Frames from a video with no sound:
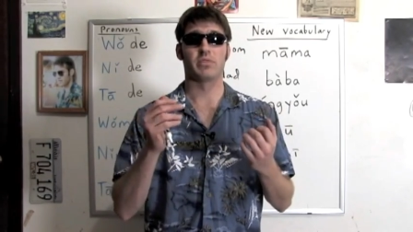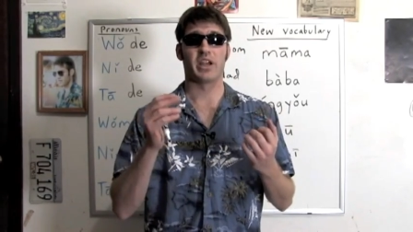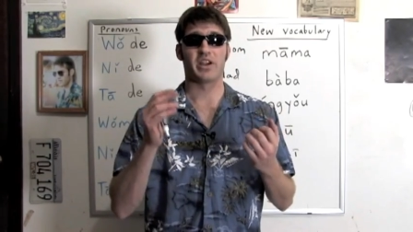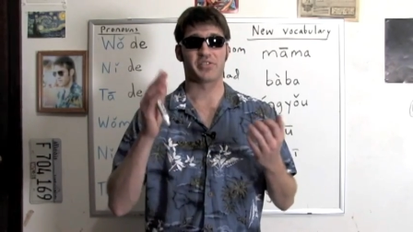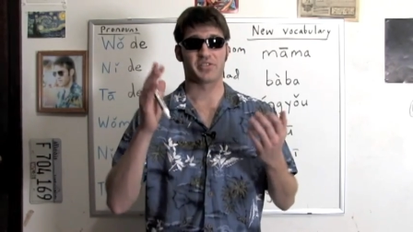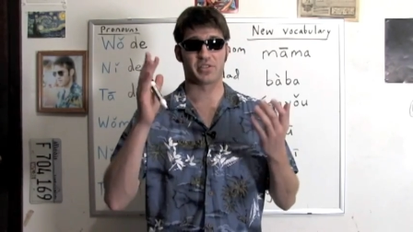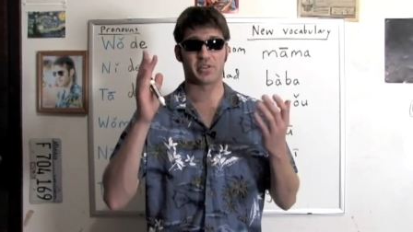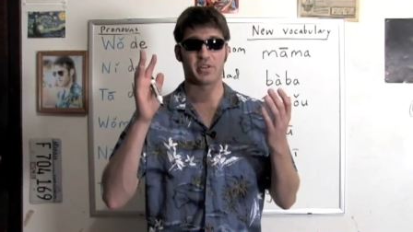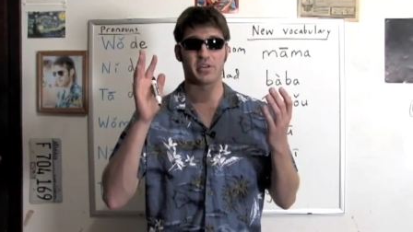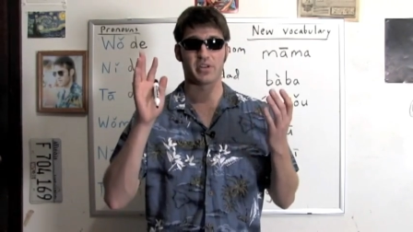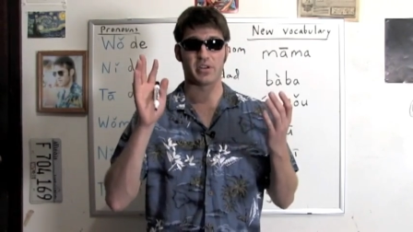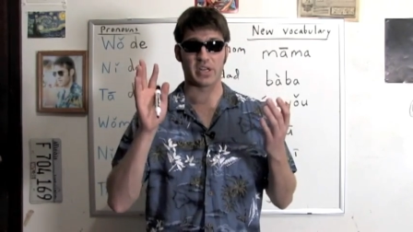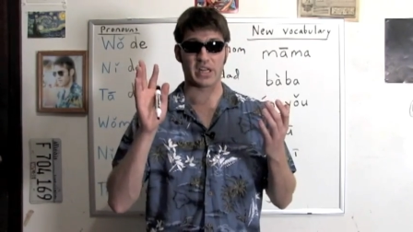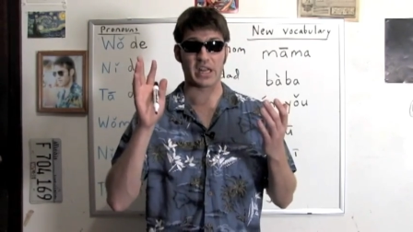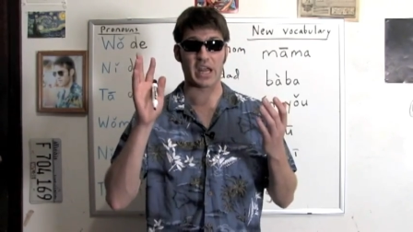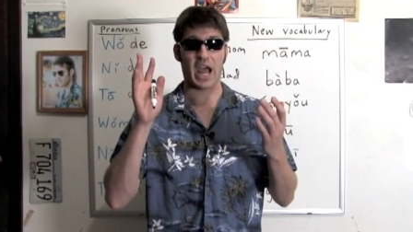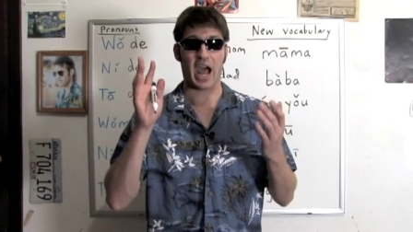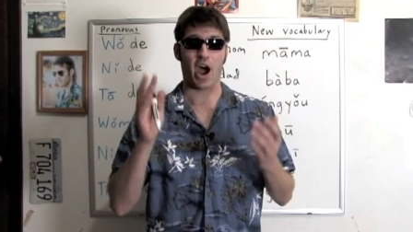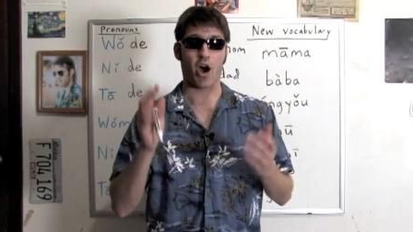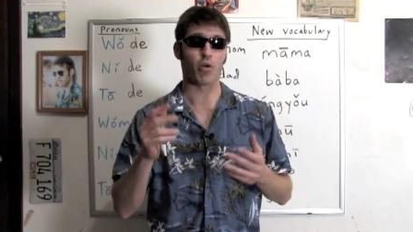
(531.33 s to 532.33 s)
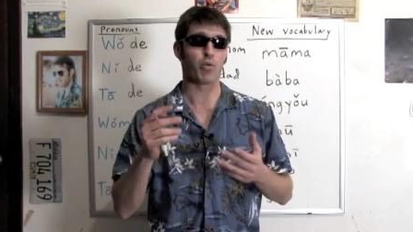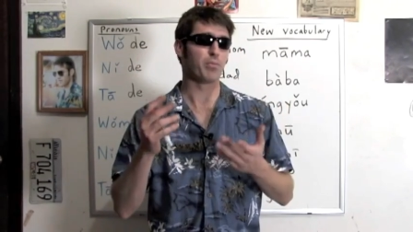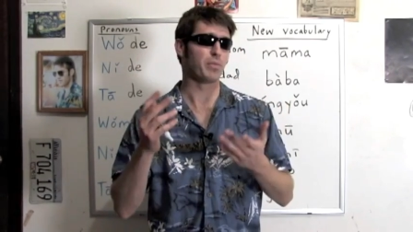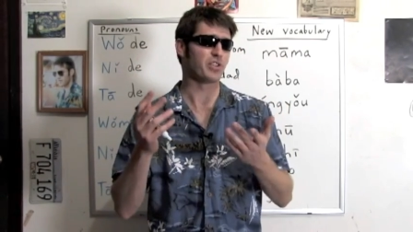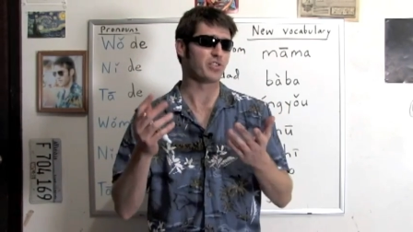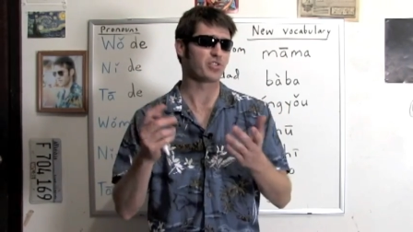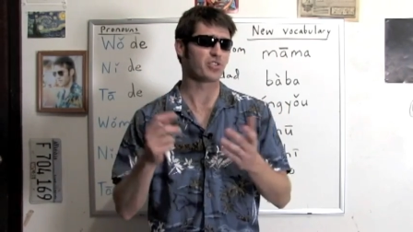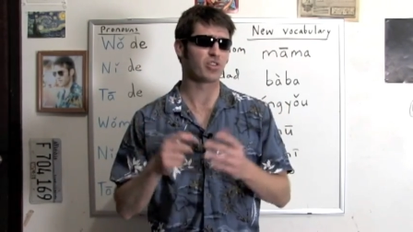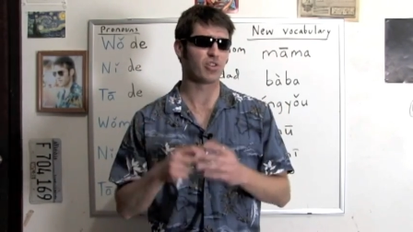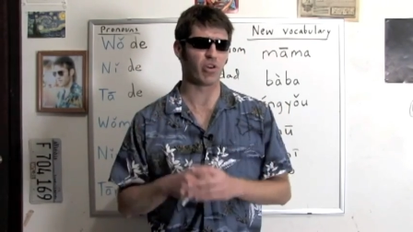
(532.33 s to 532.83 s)
as in ni hao
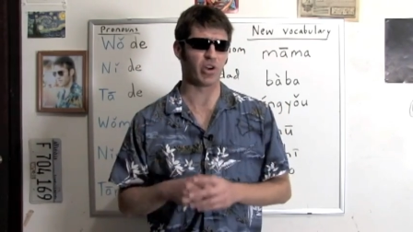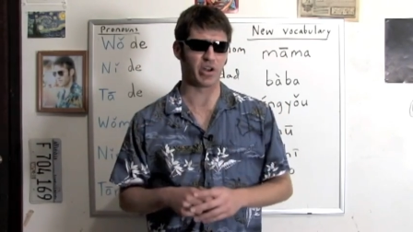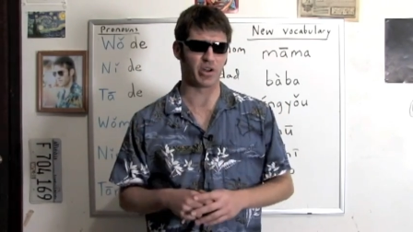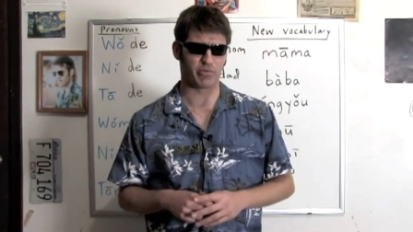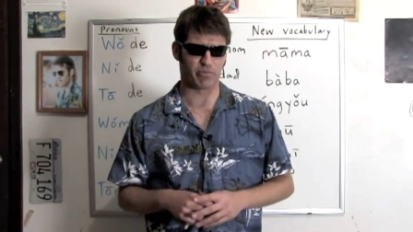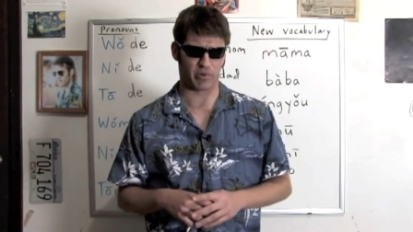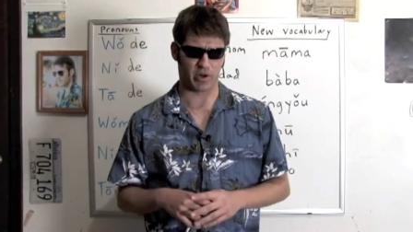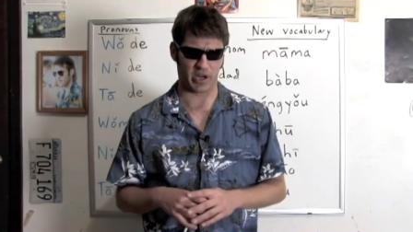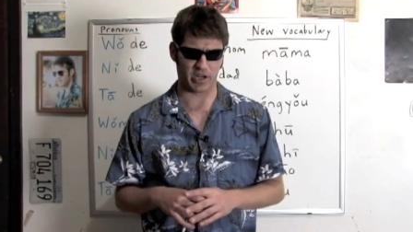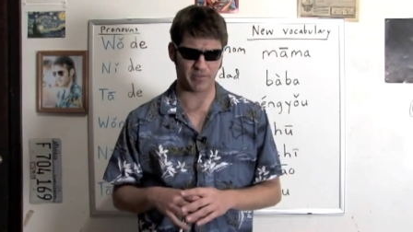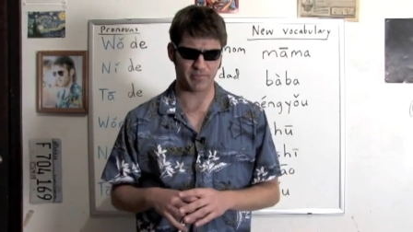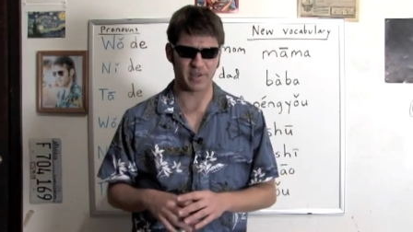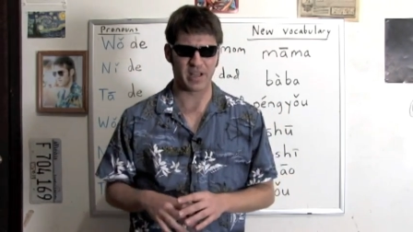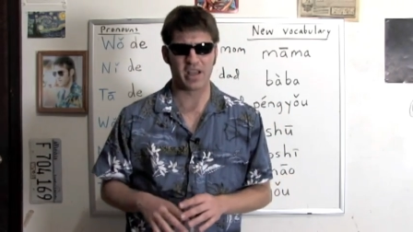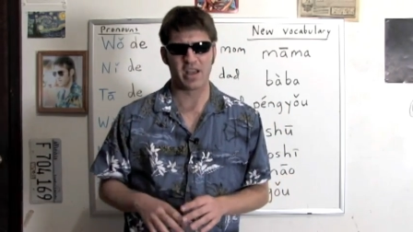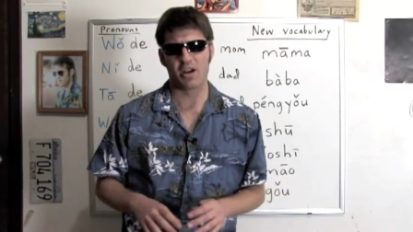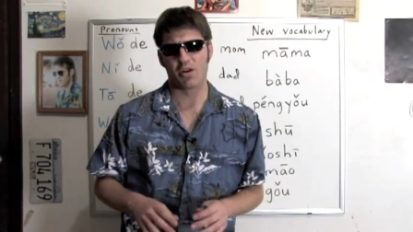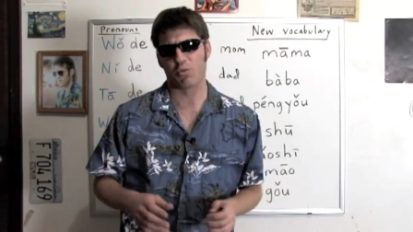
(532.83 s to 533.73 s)
means good, right?